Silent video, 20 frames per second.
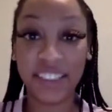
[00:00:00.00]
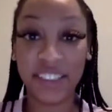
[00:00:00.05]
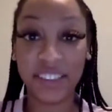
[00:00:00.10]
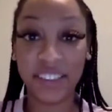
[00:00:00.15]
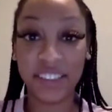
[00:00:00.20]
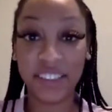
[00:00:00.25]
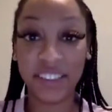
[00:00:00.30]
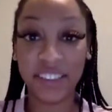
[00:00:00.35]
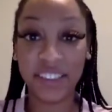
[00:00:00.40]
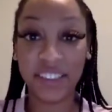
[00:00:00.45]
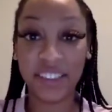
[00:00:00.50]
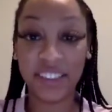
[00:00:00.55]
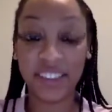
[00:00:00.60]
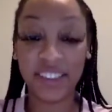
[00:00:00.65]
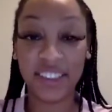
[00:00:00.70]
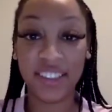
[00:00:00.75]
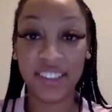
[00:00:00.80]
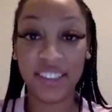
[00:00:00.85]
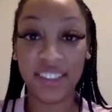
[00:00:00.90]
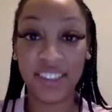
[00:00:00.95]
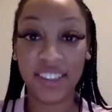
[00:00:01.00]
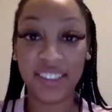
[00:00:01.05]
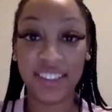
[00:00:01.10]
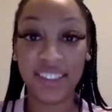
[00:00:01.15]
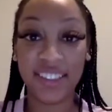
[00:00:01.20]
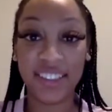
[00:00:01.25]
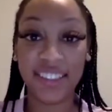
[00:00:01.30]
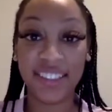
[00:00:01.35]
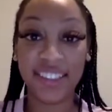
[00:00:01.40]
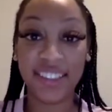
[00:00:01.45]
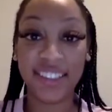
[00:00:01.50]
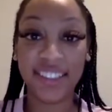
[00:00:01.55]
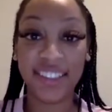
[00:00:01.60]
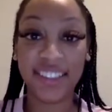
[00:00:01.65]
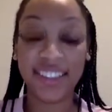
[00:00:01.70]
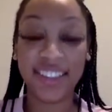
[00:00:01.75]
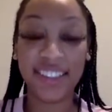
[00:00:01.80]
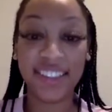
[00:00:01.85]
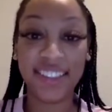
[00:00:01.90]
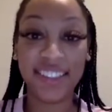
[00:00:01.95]

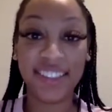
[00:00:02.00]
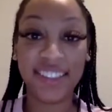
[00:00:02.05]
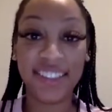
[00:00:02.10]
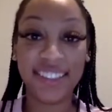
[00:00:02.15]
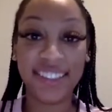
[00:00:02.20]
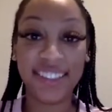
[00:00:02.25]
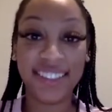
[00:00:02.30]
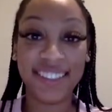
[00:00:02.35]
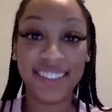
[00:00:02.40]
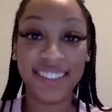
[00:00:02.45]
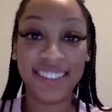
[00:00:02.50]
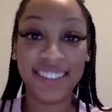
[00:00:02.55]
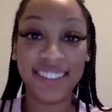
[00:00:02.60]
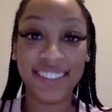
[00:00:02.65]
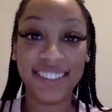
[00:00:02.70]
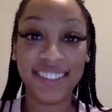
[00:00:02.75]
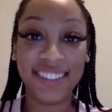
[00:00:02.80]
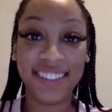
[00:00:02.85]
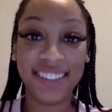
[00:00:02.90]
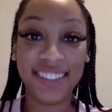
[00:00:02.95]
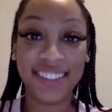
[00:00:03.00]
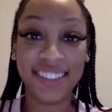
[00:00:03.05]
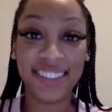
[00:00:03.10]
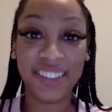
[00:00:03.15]
This person isn't speaking.